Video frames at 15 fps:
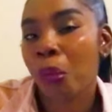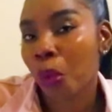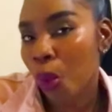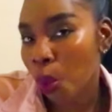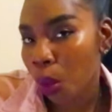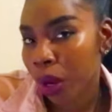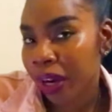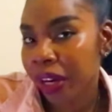
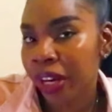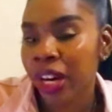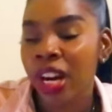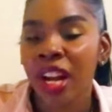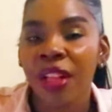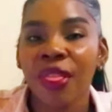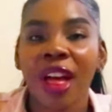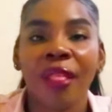more
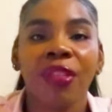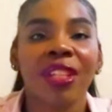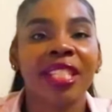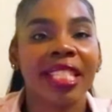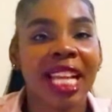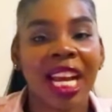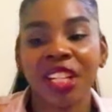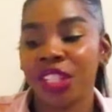than the
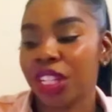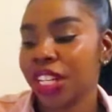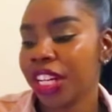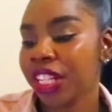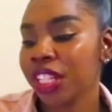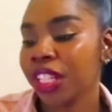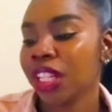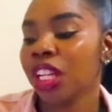
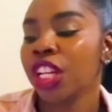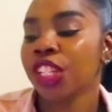standard,